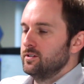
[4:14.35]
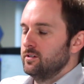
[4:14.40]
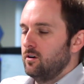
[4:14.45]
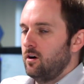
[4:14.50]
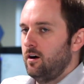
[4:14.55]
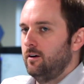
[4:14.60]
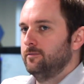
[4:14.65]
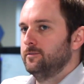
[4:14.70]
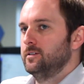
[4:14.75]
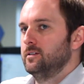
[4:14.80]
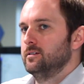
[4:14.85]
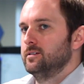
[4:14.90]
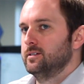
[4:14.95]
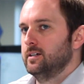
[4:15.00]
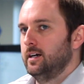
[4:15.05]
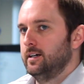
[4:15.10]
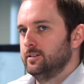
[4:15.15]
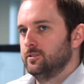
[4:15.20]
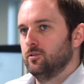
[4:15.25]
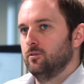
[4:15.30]
it off to the
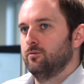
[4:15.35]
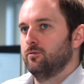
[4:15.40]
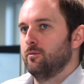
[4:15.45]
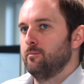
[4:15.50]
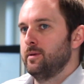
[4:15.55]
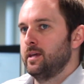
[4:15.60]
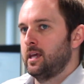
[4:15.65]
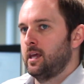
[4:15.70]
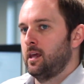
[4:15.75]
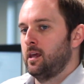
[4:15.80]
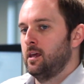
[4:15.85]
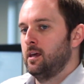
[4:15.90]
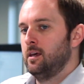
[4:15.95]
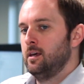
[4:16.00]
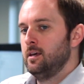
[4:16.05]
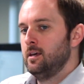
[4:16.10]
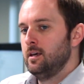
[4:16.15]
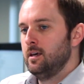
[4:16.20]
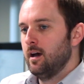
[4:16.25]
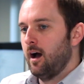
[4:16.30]
side. So for me,
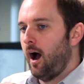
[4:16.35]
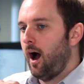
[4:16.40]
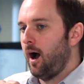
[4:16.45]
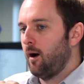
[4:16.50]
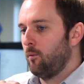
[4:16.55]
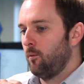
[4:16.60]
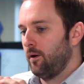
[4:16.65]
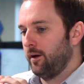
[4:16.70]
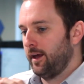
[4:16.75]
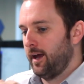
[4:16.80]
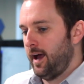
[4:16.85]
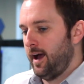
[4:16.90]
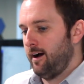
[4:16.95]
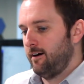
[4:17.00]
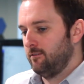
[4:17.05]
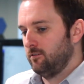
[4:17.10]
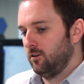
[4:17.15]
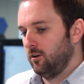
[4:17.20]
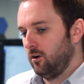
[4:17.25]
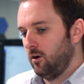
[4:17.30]
I want to
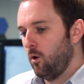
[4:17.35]
have a